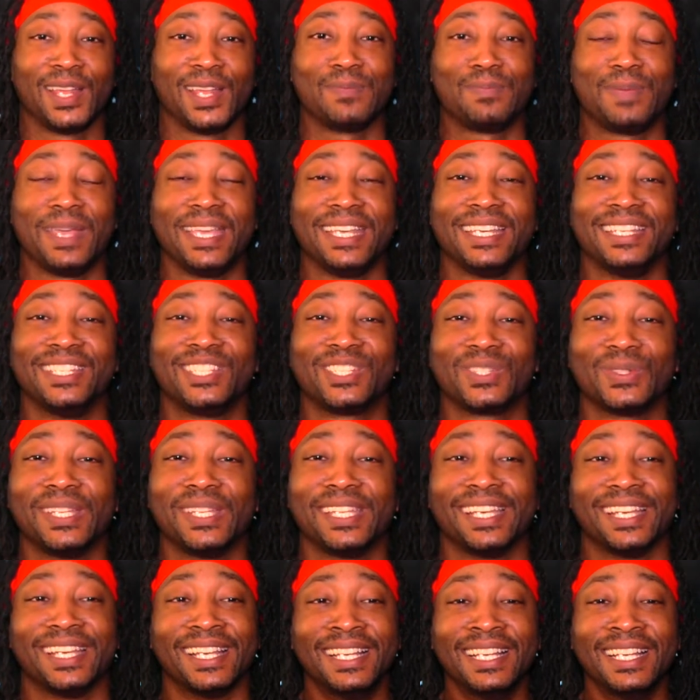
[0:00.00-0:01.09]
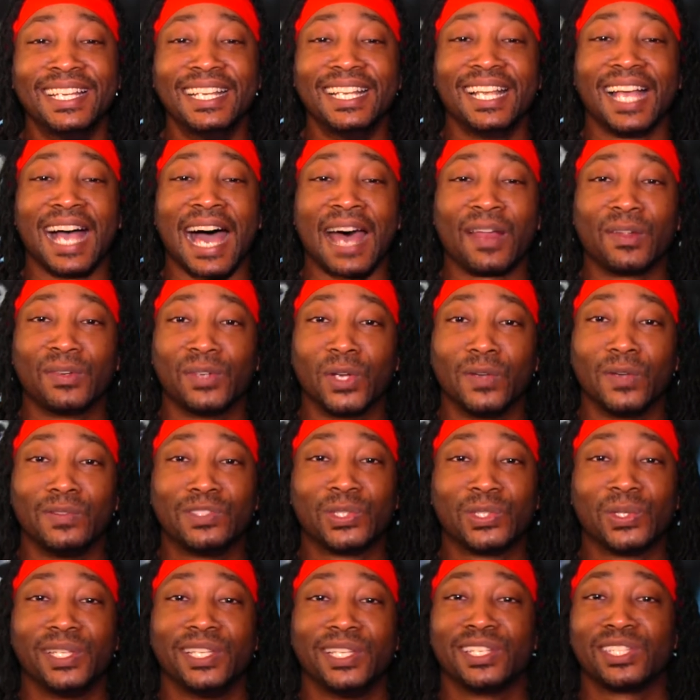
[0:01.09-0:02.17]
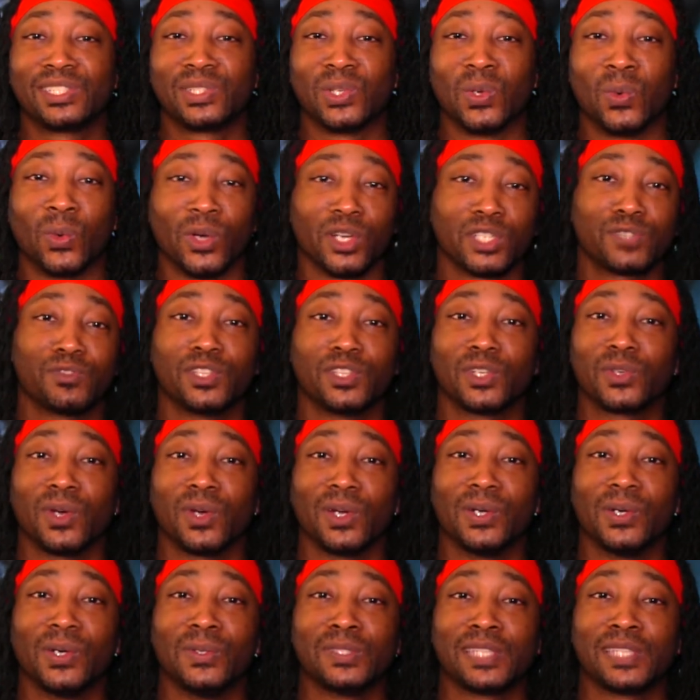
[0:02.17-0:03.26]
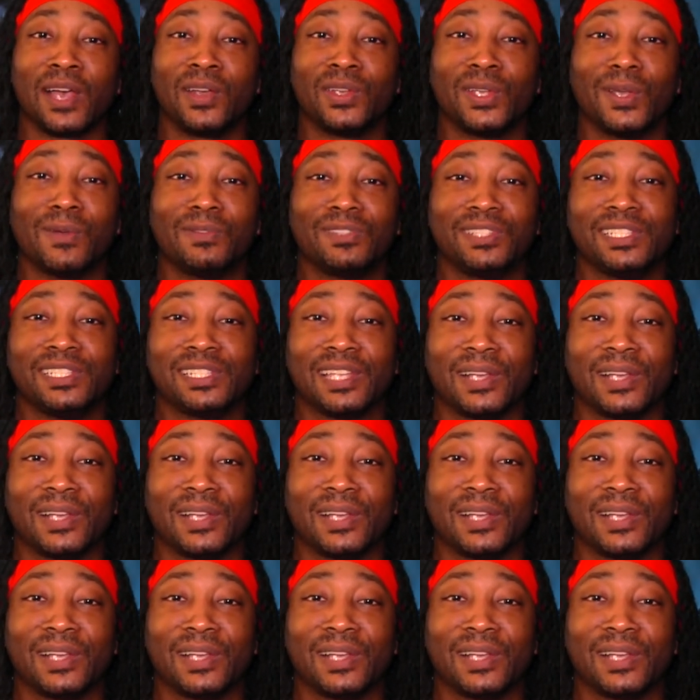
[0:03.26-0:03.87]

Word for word: up being Julia. I don't know if Julia still works for the Crows. I don't know if she's